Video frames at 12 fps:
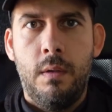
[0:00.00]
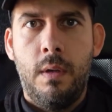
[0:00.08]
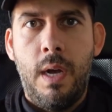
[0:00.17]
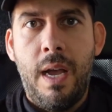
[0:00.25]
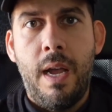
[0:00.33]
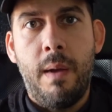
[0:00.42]

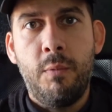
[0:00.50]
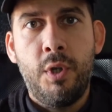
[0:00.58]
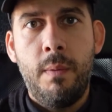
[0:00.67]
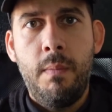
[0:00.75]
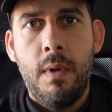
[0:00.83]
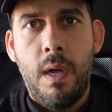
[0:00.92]
Hi, I'm
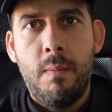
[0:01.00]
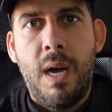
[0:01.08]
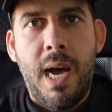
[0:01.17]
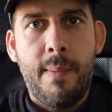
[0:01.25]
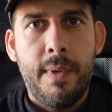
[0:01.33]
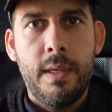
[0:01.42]
Jim. I'm a
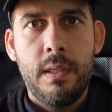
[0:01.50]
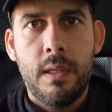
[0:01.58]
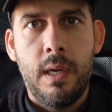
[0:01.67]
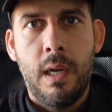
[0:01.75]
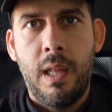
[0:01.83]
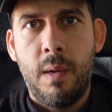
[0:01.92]
hobbyist.
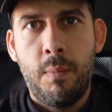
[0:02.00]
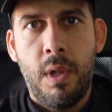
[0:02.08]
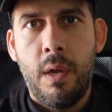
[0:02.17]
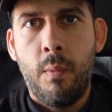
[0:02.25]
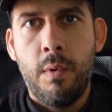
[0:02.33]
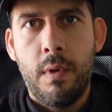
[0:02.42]
I like
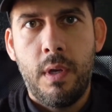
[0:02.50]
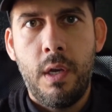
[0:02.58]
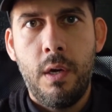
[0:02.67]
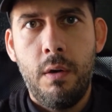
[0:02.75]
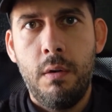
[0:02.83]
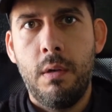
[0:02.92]
playing with
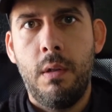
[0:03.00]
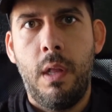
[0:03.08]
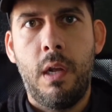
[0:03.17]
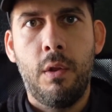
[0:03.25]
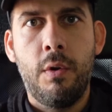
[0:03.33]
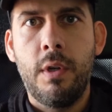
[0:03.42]
gear, I
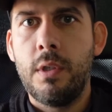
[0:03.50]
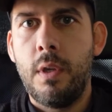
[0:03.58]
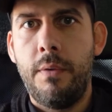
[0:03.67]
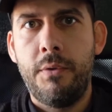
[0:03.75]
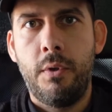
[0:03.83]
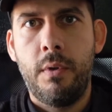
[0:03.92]
like learning
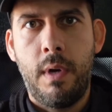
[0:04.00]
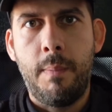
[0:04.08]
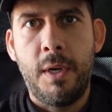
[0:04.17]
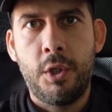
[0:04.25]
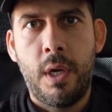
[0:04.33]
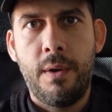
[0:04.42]
stuff. So on
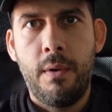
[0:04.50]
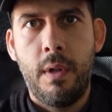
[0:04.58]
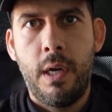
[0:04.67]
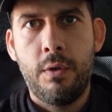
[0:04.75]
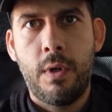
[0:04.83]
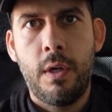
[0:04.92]
my channel,
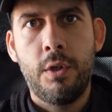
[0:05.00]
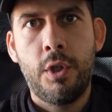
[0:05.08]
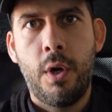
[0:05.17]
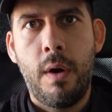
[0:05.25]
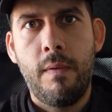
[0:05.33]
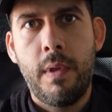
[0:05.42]
I try to
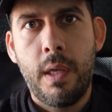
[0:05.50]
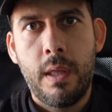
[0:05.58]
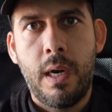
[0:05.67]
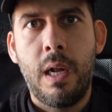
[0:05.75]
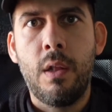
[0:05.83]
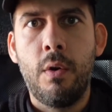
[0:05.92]
share everything
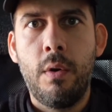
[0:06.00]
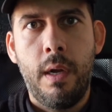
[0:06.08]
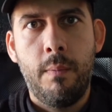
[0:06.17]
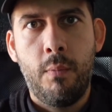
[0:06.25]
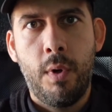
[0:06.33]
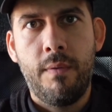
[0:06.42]
that I learn
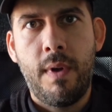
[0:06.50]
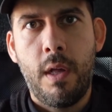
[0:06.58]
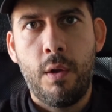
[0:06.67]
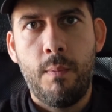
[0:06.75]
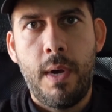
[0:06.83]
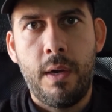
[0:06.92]
and bring
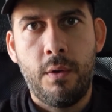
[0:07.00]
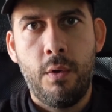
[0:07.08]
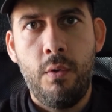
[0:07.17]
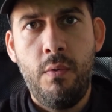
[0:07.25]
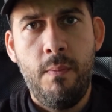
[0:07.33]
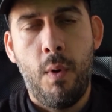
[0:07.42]
value back to
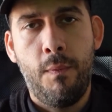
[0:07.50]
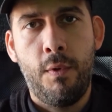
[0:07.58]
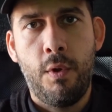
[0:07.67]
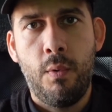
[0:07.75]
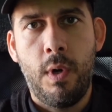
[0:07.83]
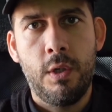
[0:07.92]
you.
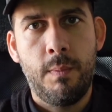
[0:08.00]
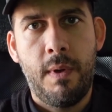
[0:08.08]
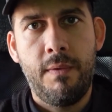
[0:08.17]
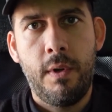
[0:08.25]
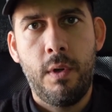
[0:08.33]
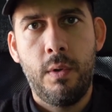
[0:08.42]
Hopefully you watch my
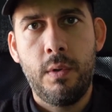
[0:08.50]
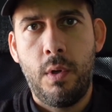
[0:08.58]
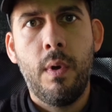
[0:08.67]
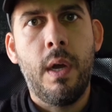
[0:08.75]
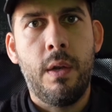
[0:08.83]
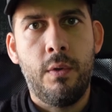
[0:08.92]
videos
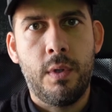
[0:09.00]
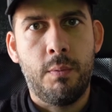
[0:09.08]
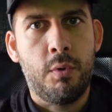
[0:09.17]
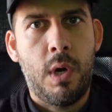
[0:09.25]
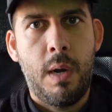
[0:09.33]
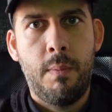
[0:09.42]
and you
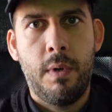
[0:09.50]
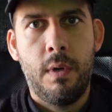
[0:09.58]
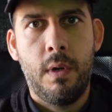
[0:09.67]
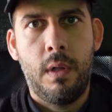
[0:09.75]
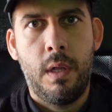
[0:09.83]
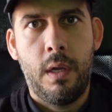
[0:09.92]
subscribe
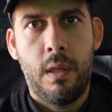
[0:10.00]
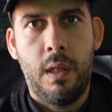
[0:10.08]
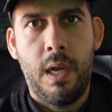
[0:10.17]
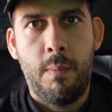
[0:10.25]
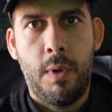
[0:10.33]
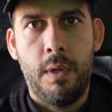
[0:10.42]
and click the
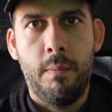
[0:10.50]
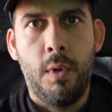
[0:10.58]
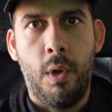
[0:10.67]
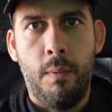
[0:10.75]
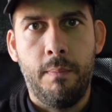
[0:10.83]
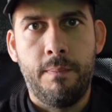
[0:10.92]
like button
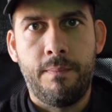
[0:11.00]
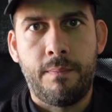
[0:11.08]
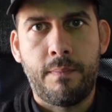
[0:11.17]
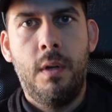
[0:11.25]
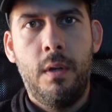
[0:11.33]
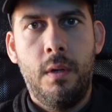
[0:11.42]
below.
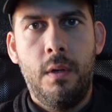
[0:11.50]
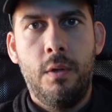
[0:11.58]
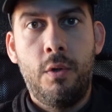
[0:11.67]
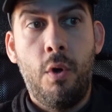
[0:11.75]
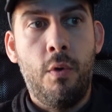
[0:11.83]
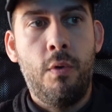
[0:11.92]

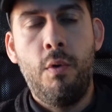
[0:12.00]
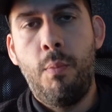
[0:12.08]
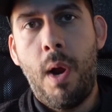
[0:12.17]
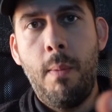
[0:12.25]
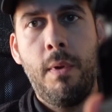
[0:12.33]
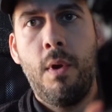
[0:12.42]
So you
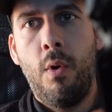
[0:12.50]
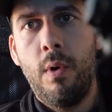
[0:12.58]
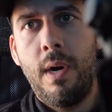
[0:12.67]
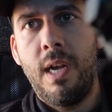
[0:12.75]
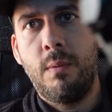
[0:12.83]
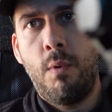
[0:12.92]
probably own
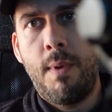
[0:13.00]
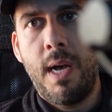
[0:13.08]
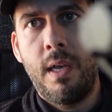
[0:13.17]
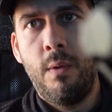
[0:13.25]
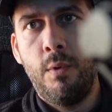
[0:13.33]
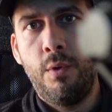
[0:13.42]
an Osmo
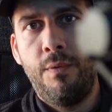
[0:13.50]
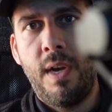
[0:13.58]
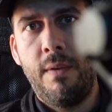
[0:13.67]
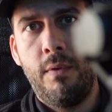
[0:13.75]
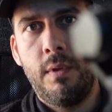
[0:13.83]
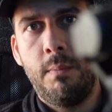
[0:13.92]
Pocket, which you've
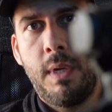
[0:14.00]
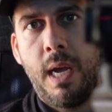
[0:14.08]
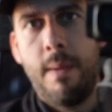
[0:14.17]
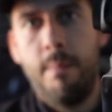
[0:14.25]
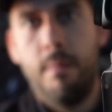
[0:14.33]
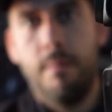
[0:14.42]
had for some
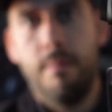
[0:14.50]
time.